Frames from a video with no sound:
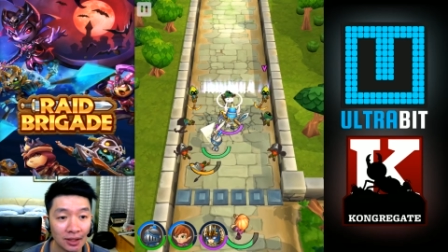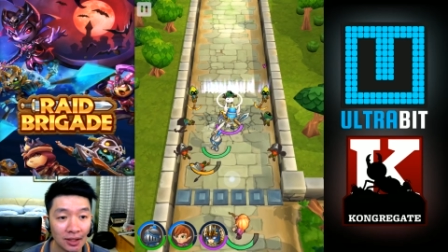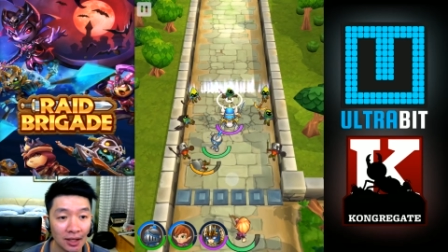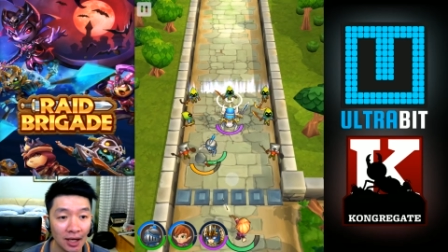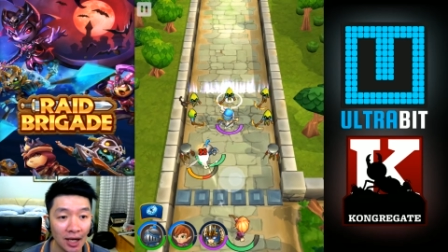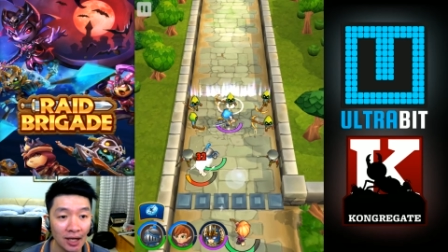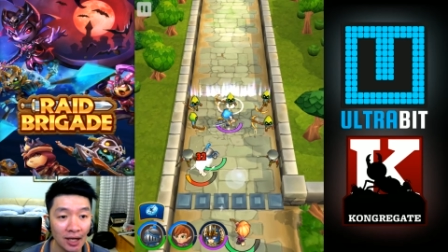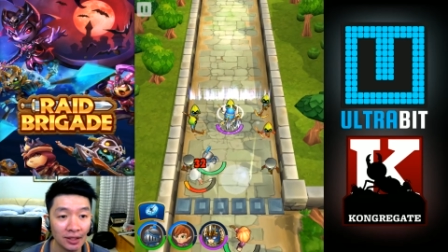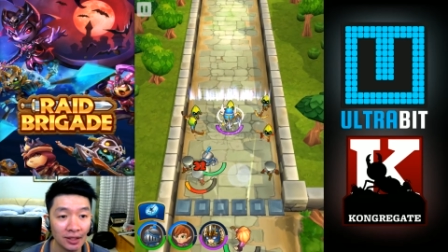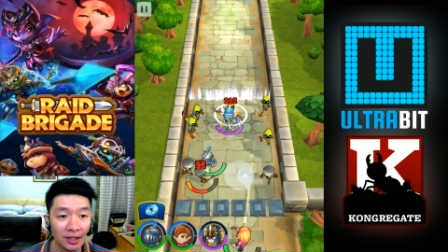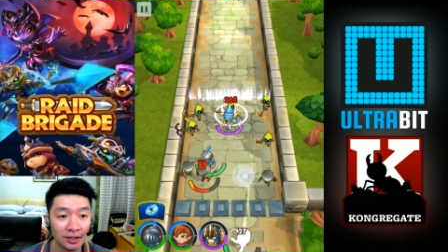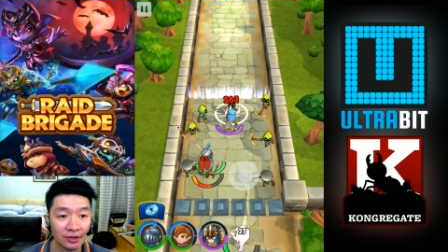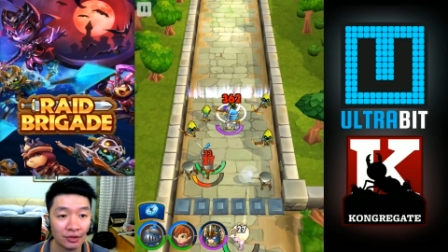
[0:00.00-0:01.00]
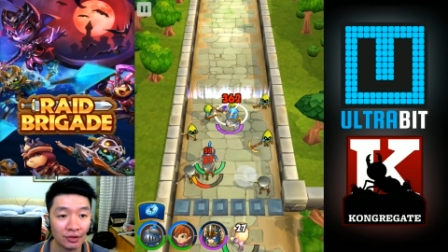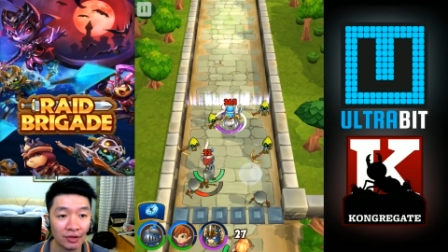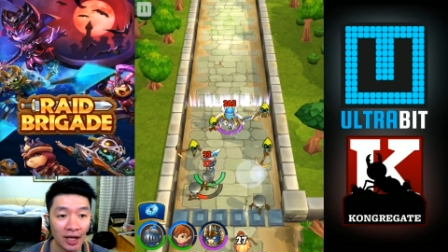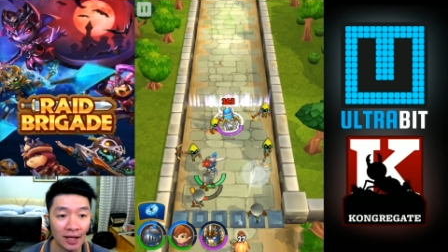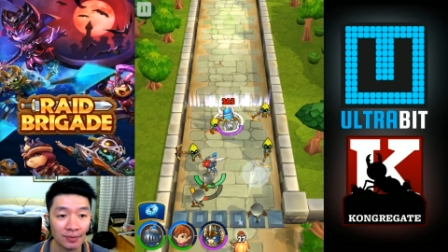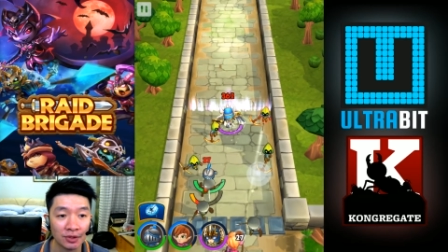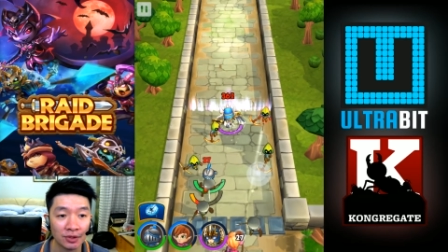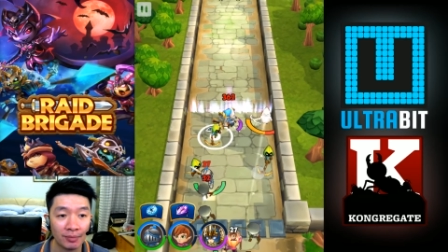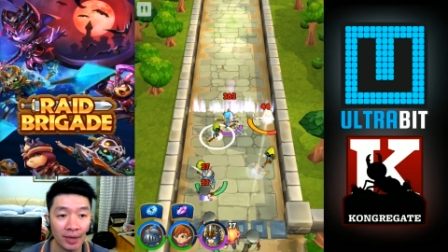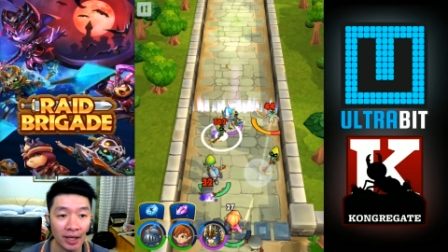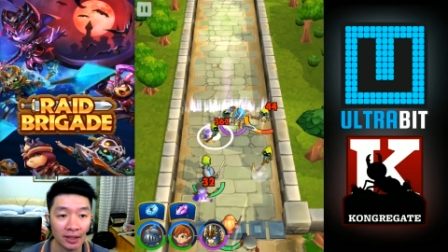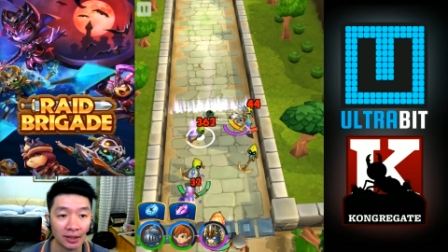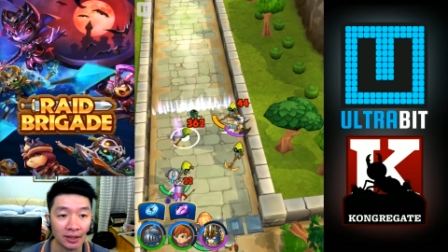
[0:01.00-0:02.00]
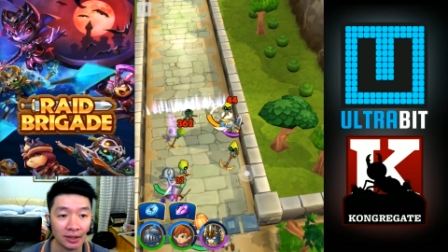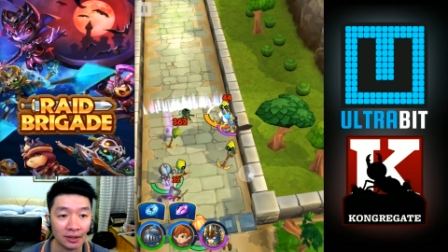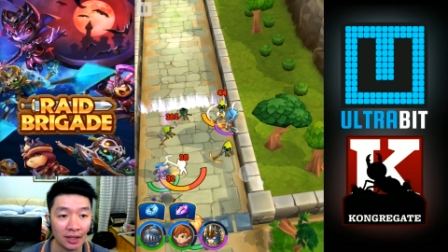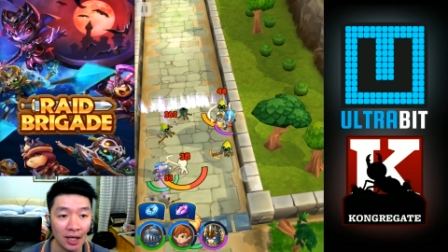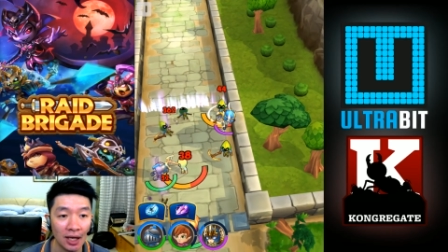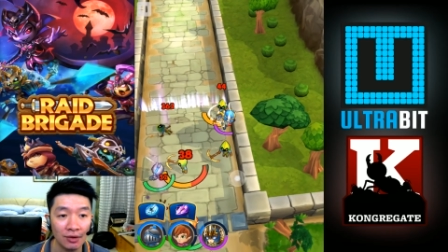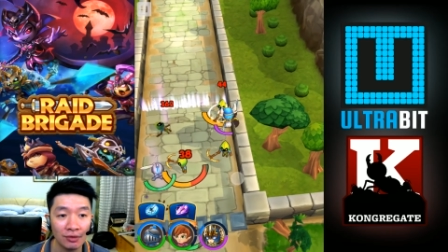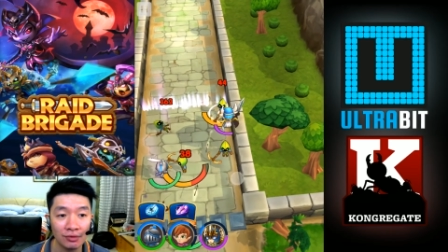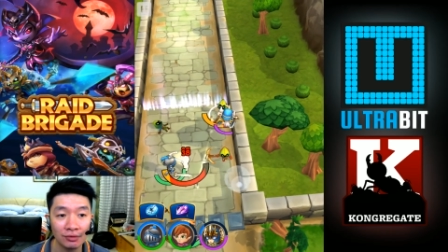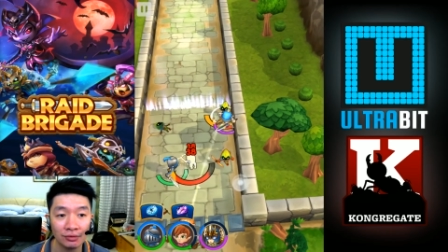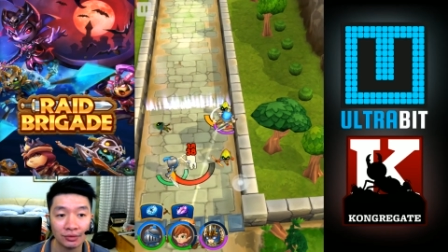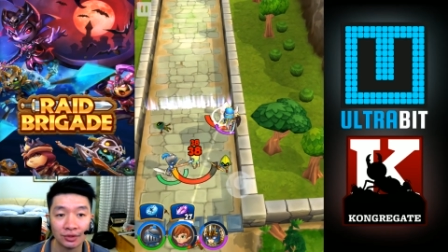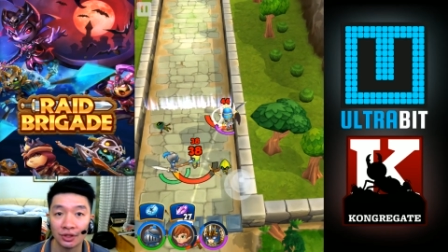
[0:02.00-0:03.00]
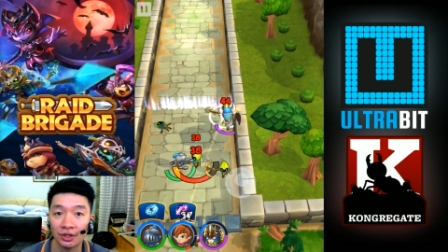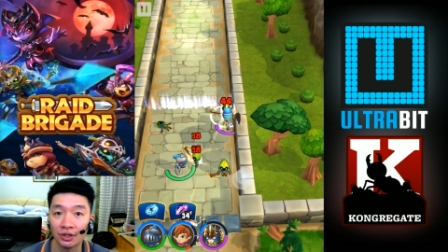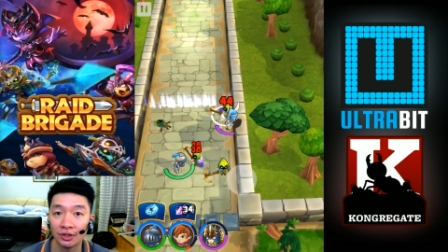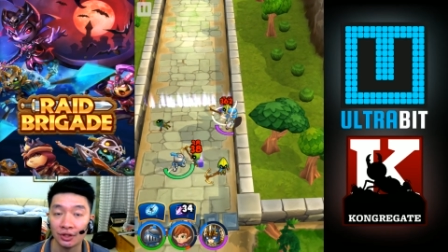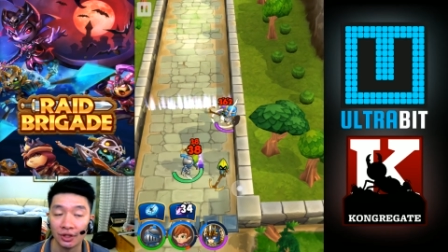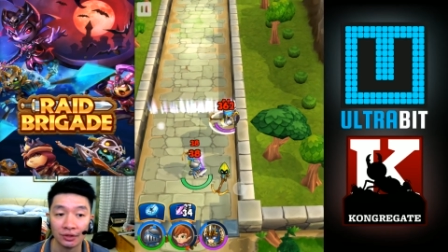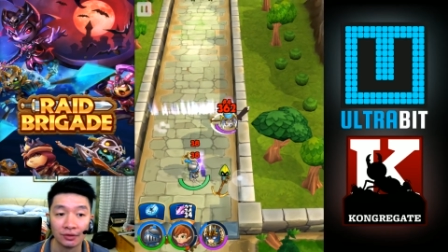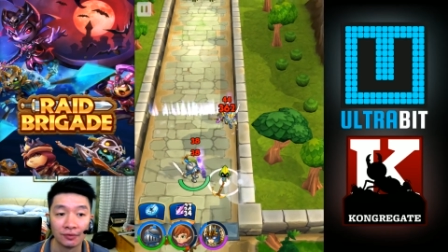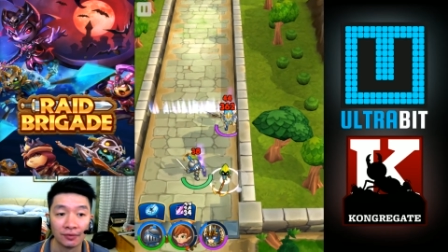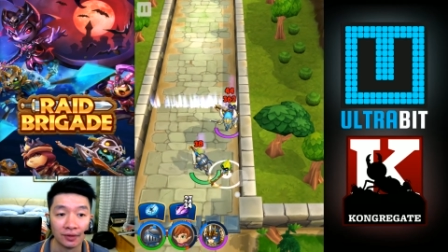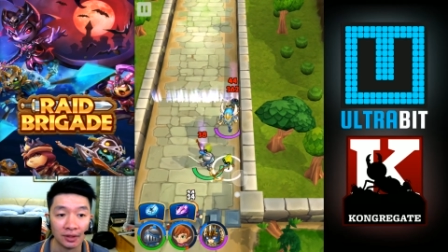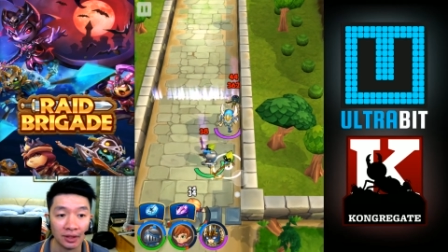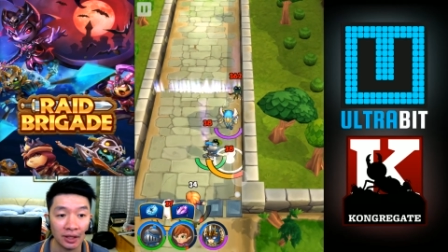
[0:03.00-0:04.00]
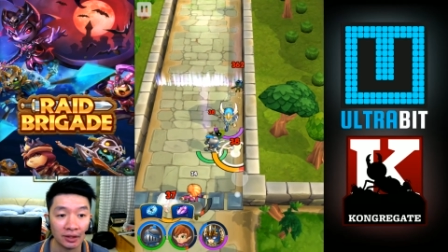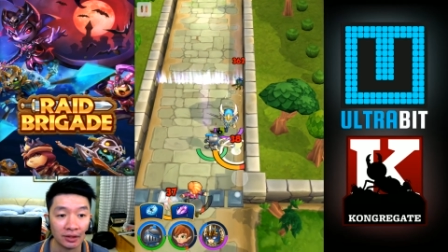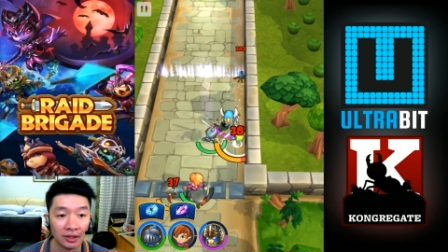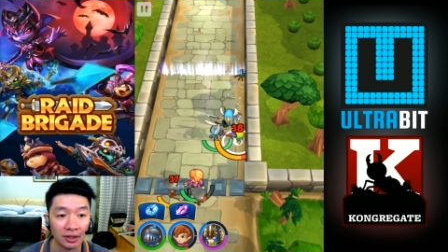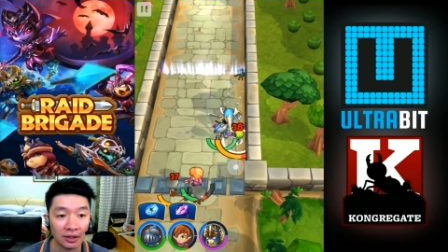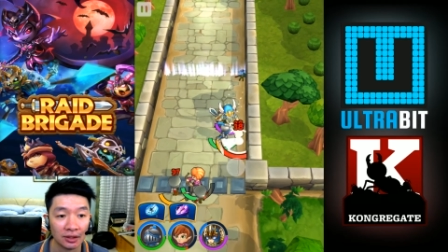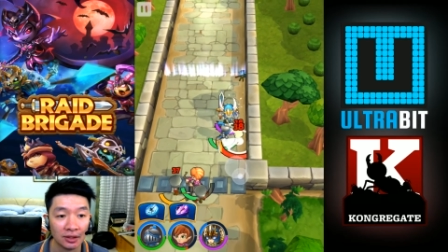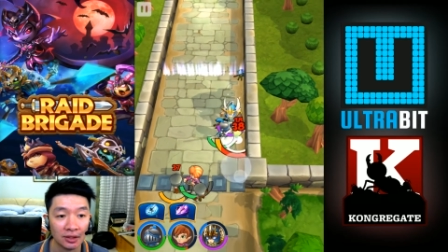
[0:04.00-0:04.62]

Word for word: I need your help so badly. Now, turn into Valeria.